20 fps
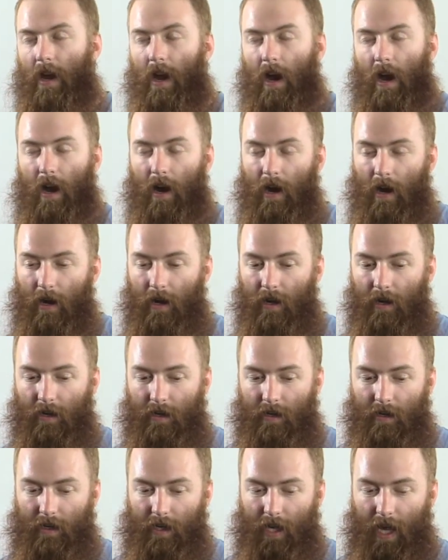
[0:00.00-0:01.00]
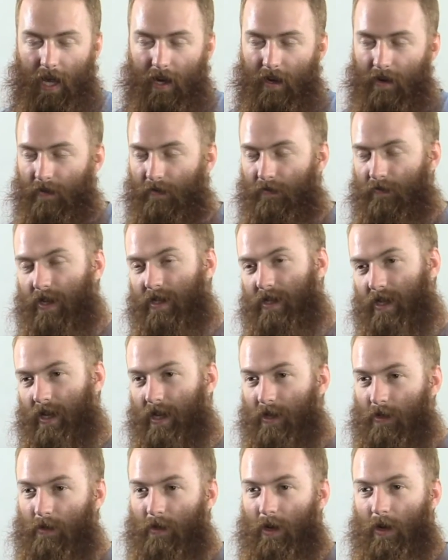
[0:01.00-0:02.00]
And fisting
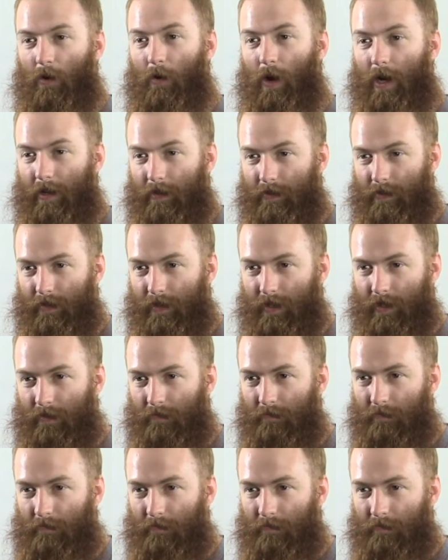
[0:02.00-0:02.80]
can do that quite easily,